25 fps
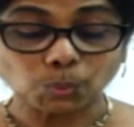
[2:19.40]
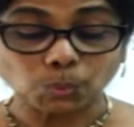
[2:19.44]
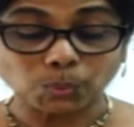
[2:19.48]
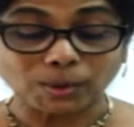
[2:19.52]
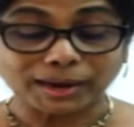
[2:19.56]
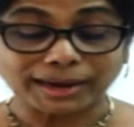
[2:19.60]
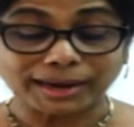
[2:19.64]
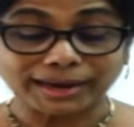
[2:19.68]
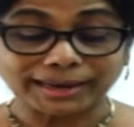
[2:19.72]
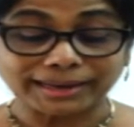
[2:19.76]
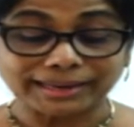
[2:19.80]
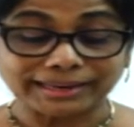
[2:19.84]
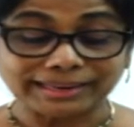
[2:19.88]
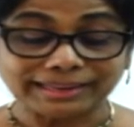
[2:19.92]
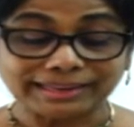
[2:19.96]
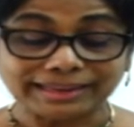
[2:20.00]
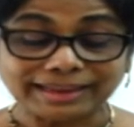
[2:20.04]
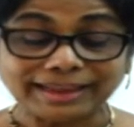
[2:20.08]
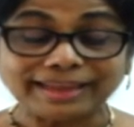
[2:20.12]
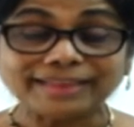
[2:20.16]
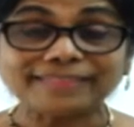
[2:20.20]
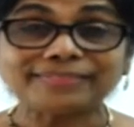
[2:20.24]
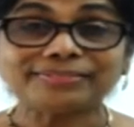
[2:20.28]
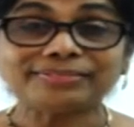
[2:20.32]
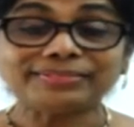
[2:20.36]
While
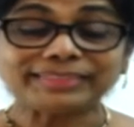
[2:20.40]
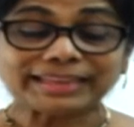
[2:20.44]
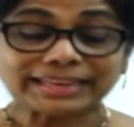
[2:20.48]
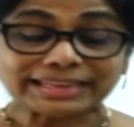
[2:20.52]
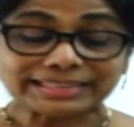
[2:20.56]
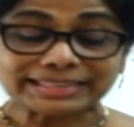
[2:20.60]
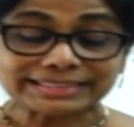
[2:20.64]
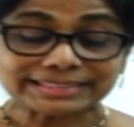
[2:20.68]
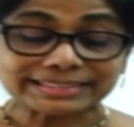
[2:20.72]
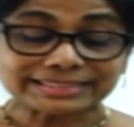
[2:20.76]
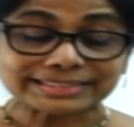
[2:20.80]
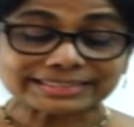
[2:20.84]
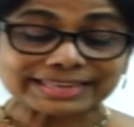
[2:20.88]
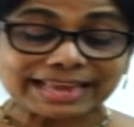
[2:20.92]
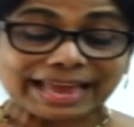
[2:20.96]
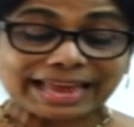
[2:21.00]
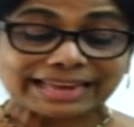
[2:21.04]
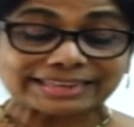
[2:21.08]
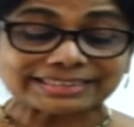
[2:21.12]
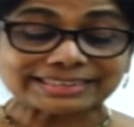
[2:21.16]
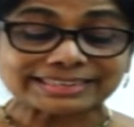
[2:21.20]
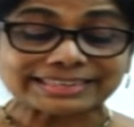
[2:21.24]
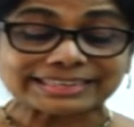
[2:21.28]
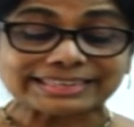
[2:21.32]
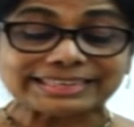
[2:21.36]
they
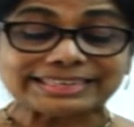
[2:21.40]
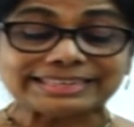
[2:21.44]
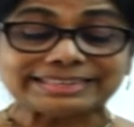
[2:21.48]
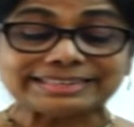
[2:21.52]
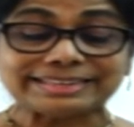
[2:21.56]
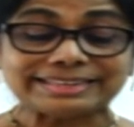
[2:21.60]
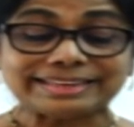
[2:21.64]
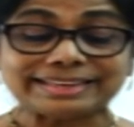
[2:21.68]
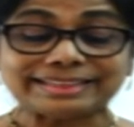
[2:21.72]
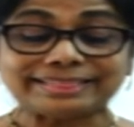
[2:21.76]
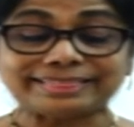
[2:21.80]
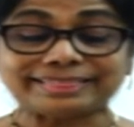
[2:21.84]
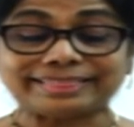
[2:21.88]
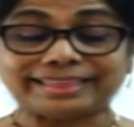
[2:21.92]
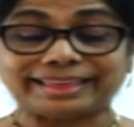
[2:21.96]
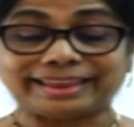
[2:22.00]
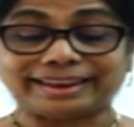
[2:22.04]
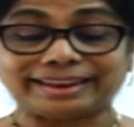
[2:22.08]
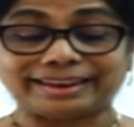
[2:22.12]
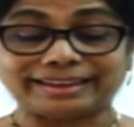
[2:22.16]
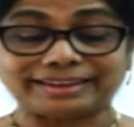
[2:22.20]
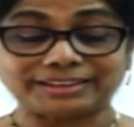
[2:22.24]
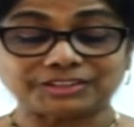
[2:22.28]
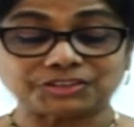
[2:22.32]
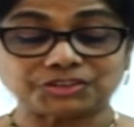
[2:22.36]
sat eating their
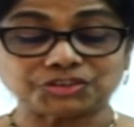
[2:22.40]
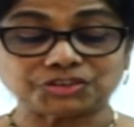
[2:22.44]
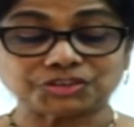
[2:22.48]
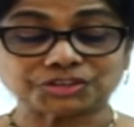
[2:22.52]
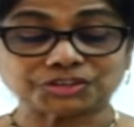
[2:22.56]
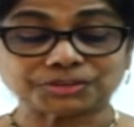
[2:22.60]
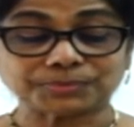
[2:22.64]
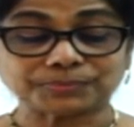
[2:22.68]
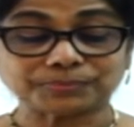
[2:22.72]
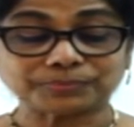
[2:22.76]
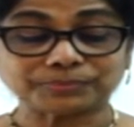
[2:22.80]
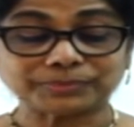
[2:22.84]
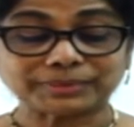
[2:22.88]
lunch,